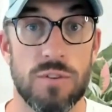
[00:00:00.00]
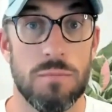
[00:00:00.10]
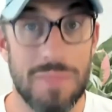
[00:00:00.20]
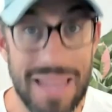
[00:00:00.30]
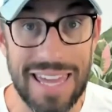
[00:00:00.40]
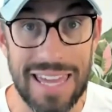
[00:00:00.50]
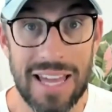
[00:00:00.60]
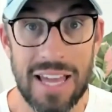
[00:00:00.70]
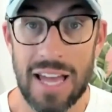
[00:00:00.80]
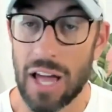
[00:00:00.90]
For me,
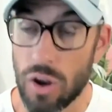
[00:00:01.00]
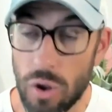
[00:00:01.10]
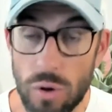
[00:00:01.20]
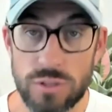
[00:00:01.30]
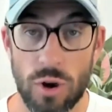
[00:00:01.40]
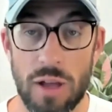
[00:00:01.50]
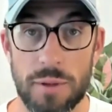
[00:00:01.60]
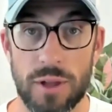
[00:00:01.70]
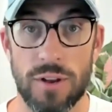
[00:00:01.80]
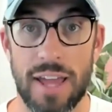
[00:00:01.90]
a long time
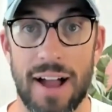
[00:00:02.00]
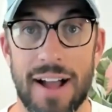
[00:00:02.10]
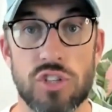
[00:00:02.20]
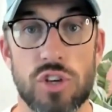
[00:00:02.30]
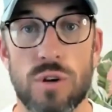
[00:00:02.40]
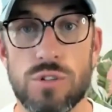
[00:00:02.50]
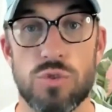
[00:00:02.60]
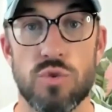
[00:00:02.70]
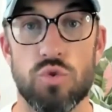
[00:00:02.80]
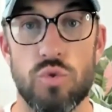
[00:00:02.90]
ago now, I chose
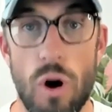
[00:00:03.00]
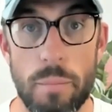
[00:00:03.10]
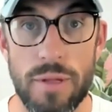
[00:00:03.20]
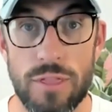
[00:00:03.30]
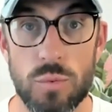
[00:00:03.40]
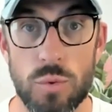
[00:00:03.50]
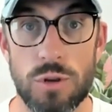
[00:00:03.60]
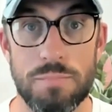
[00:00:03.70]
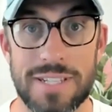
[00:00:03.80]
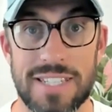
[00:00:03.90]
to drop the
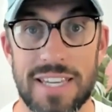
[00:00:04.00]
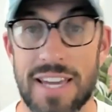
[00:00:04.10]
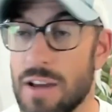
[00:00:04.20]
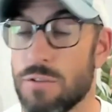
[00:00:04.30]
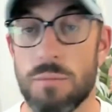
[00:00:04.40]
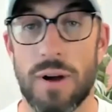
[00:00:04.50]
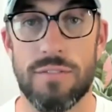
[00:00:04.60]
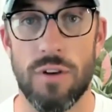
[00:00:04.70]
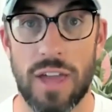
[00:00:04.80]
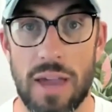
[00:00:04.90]
word busy from my
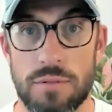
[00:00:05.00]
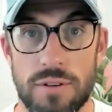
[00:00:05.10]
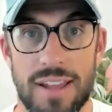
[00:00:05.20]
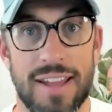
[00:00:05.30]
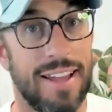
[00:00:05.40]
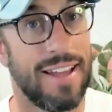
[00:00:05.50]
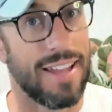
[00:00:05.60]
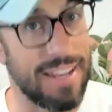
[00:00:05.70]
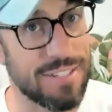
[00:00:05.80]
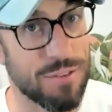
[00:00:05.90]
vocabulary.
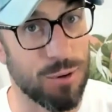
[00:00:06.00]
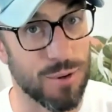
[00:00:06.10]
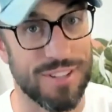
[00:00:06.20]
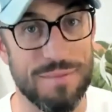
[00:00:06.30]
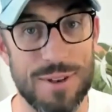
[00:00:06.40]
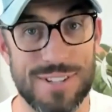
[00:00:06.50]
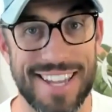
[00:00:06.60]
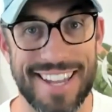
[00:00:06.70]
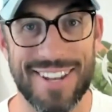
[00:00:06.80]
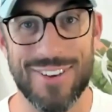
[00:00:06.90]
Unless, of course, I'm
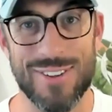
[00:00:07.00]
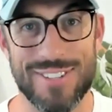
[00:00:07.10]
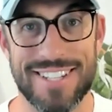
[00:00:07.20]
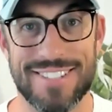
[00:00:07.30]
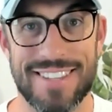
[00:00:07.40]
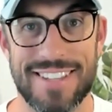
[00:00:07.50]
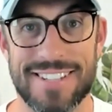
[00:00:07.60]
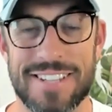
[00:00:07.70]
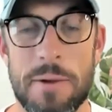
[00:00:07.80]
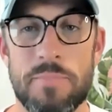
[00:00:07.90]
using it in a context like
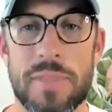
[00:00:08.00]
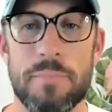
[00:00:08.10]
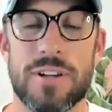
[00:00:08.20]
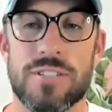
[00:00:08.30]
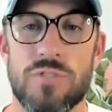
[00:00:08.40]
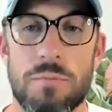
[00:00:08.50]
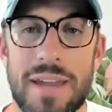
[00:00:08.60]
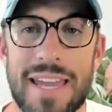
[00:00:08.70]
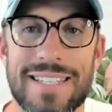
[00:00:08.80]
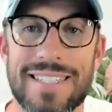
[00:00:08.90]
this. Because for
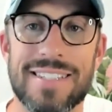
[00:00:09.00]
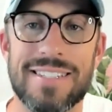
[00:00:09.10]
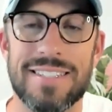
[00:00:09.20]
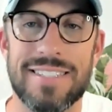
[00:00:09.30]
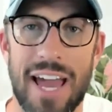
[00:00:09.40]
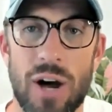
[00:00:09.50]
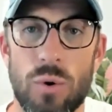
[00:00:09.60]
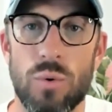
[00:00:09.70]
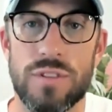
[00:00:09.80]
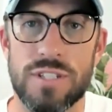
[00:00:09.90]
me, it doesn't
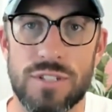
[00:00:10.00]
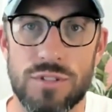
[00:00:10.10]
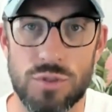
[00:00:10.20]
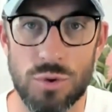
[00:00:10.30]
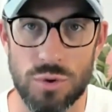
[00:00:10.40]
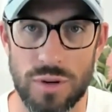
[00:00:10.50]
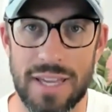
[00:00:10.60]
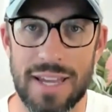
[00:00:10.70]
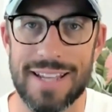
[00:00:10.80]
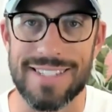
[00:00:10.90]
tell the story.
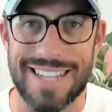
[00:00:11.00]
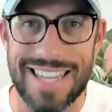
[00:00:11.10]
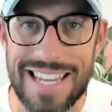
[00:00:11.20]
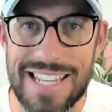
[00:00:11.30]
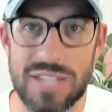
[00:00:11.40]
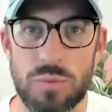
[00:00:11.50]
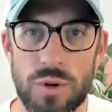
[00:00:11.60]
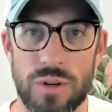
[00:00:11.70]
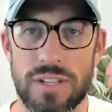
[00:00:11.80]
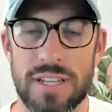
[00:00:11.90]
It's an easy
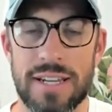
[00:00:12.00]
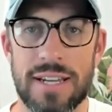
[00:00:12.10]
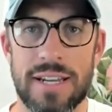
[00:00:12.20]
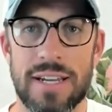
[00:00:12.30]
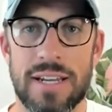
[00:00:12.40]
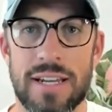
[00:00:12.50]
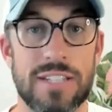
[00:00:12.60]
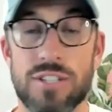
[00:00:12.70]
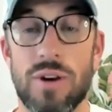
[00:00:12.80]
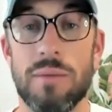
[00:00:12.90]
word.
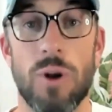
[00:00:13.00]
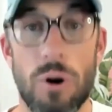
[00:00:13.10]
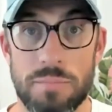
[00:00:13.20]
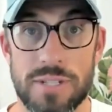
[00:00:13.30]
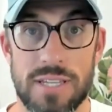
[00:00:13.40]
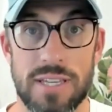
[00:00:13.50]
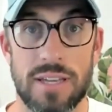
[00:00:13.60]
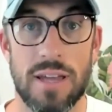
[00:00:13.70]
And so I'm not busy.